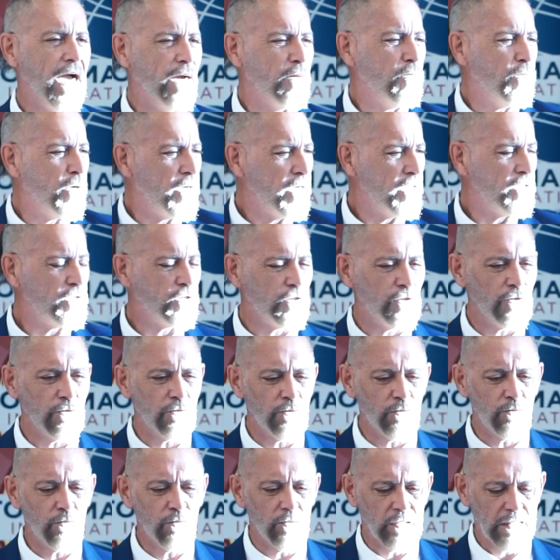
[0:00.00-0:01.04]
I wanted
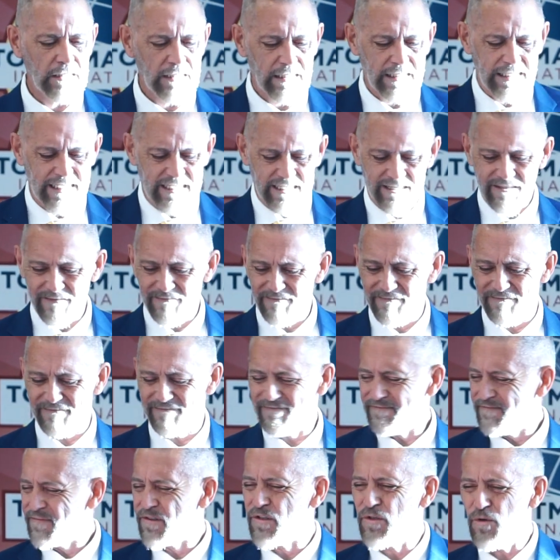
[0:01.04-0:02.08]
to
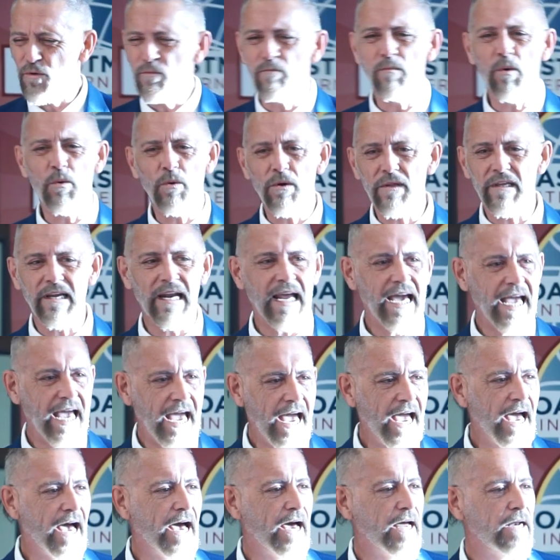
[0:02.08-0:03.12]
do more than I
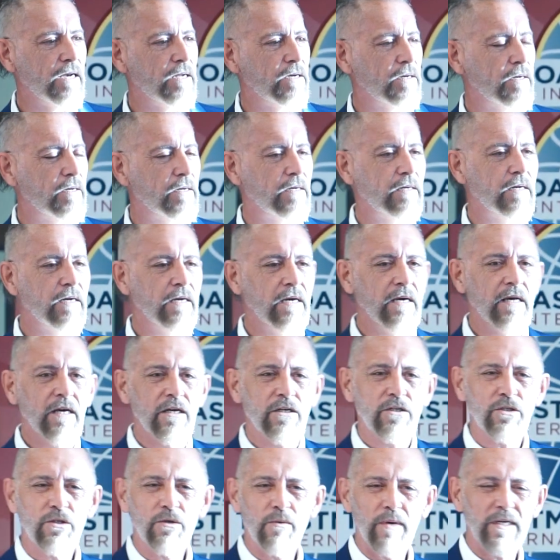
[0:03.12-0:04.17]
had.
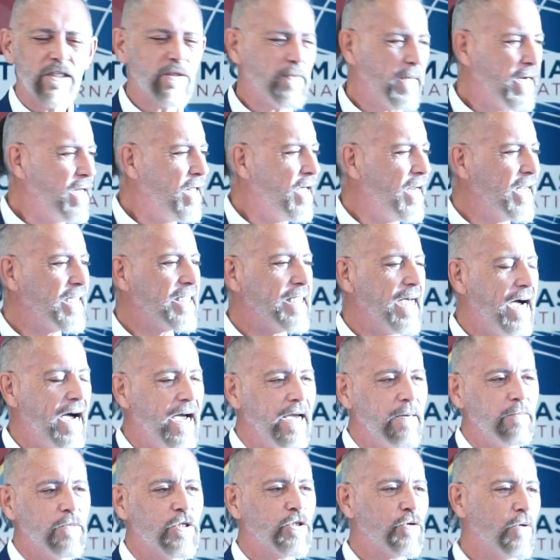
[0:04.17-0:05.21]
So I spent a lot of
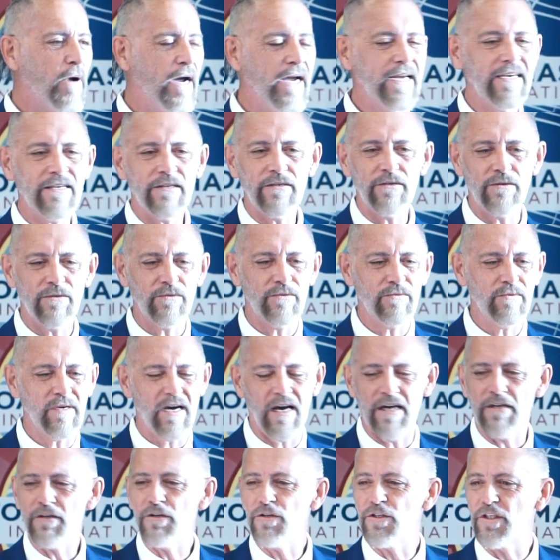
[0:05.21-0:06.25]
time trying to
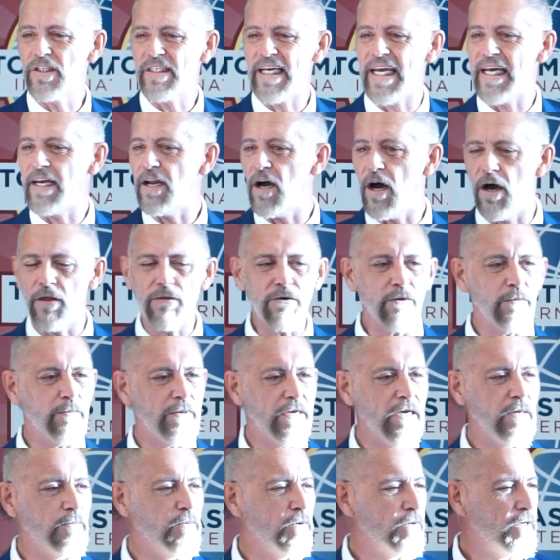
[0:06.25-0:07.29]
understand other
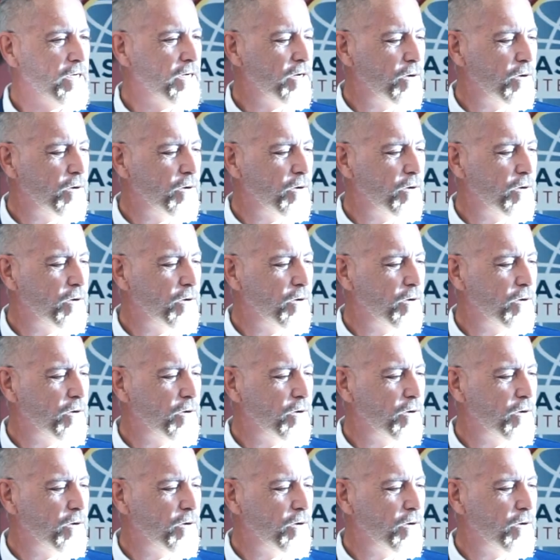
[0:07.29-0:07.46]
people.